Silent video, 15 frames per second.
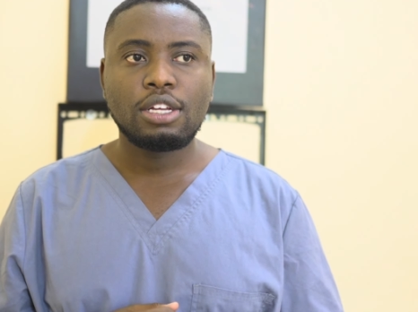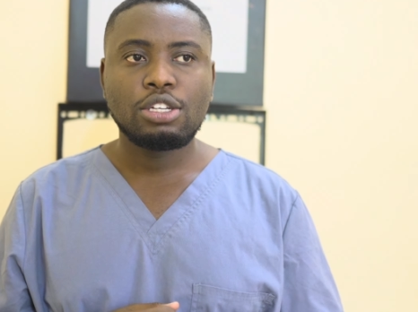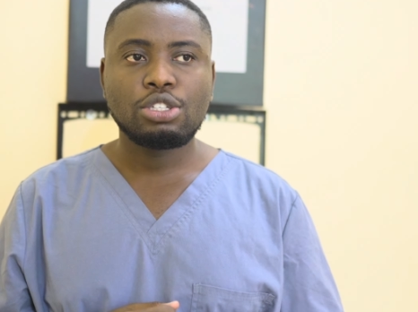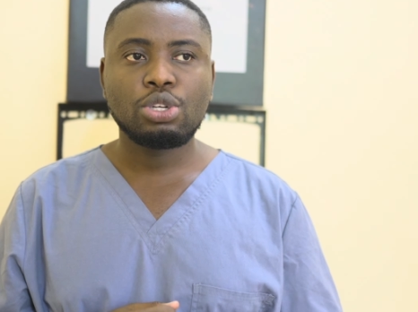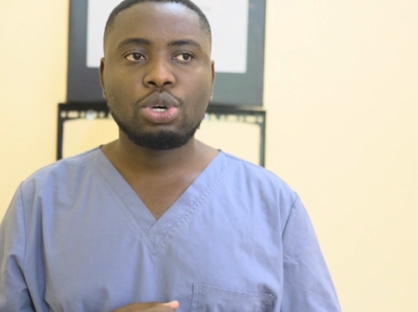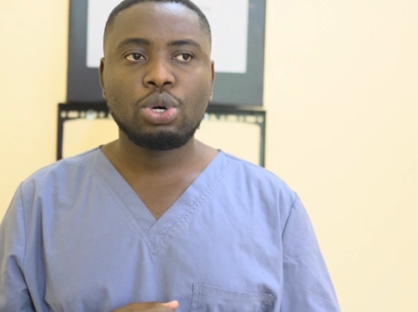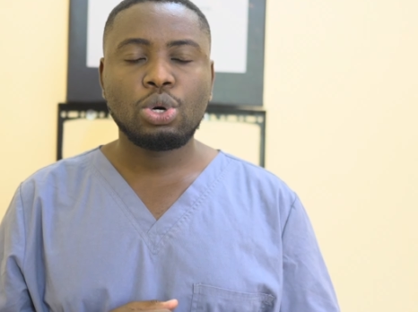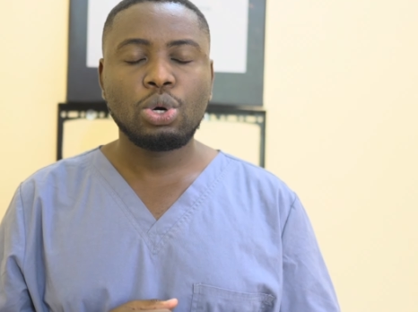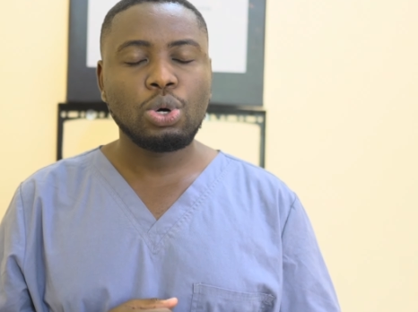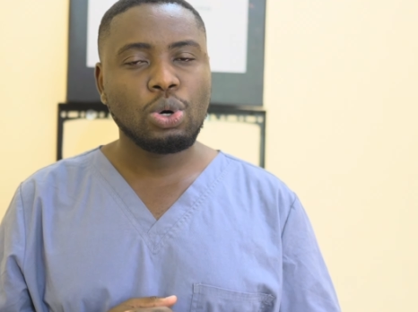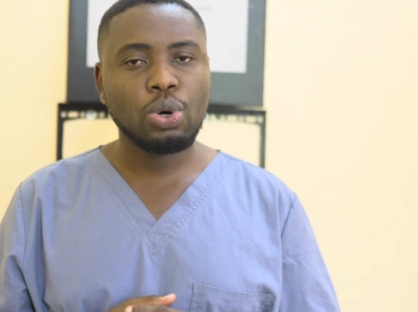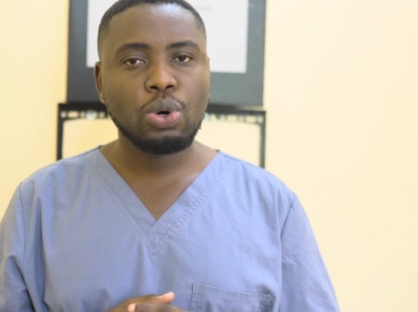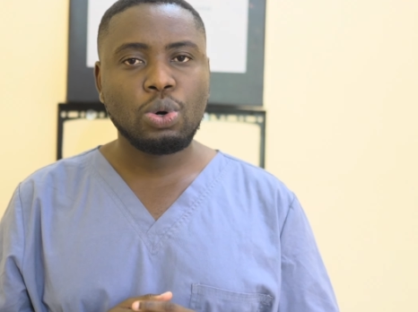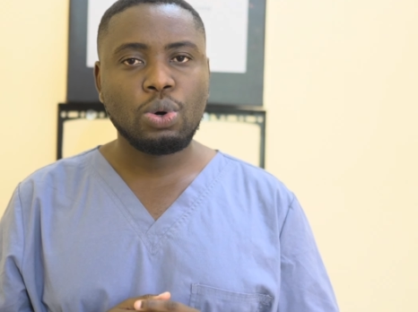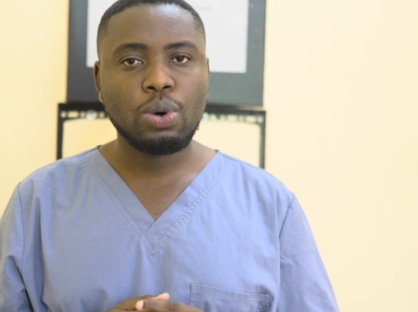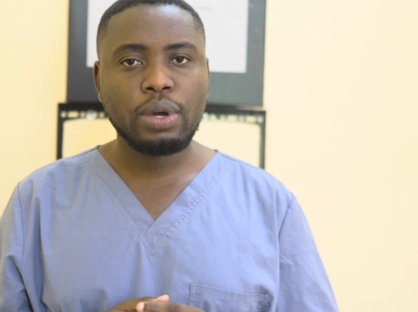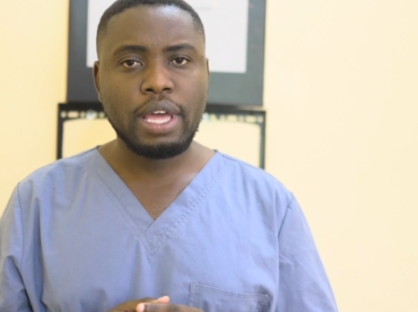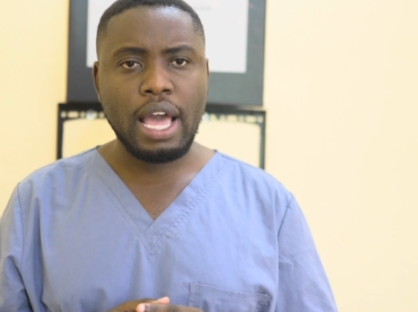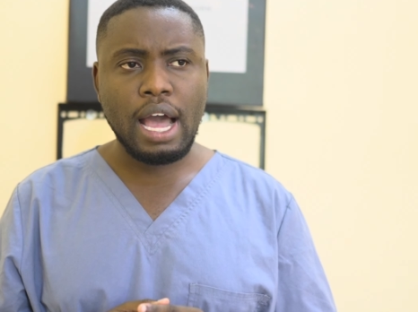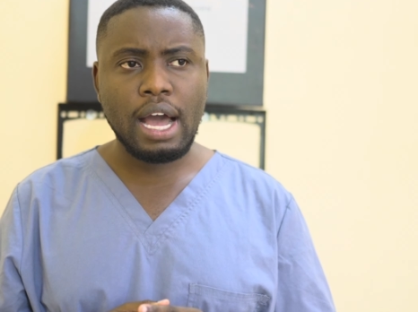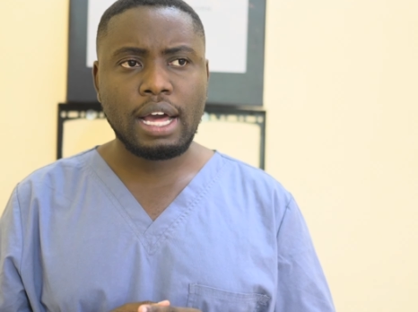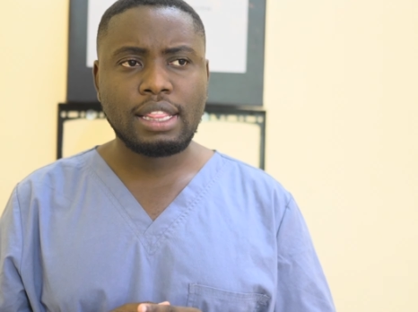So
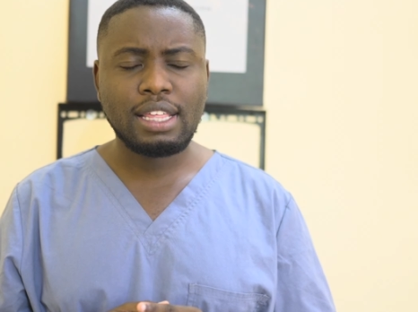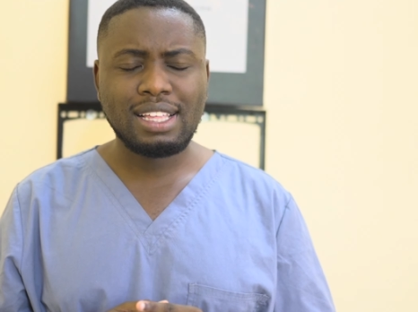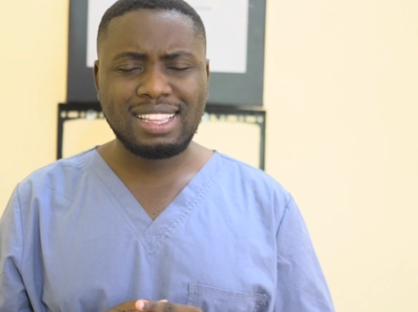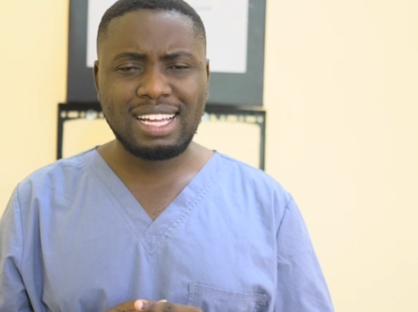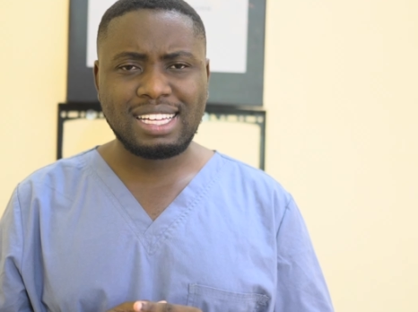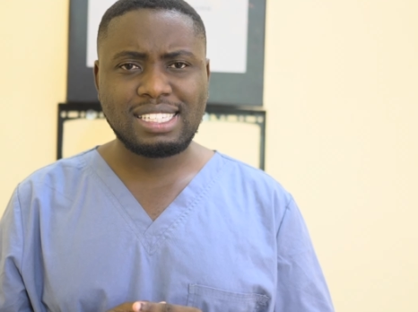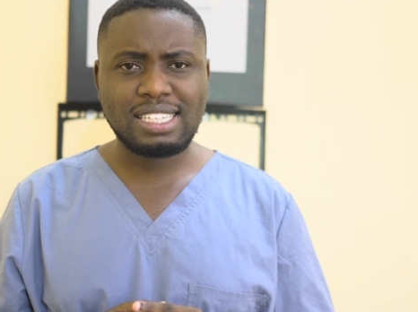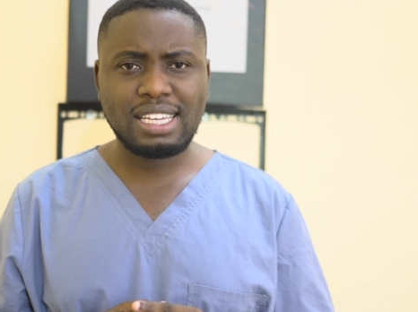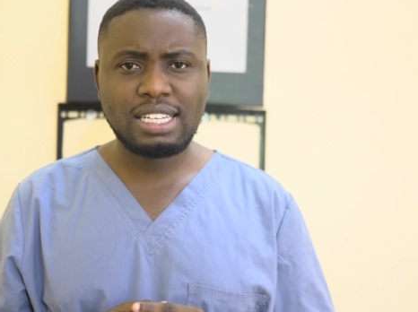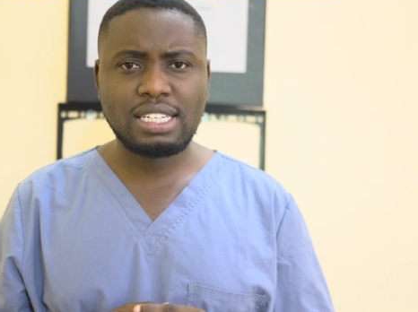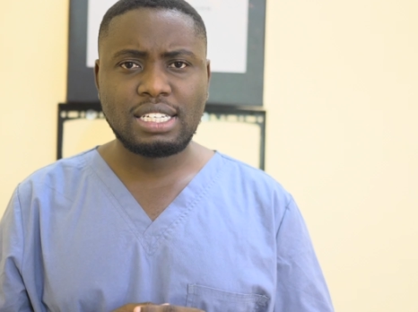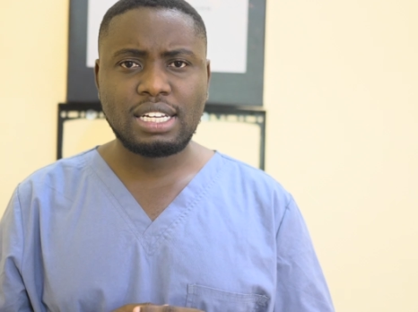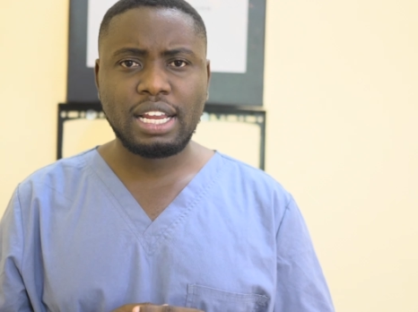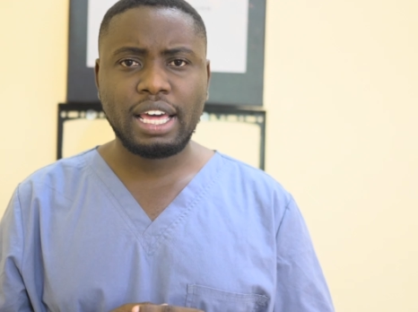yeah, I think that's it.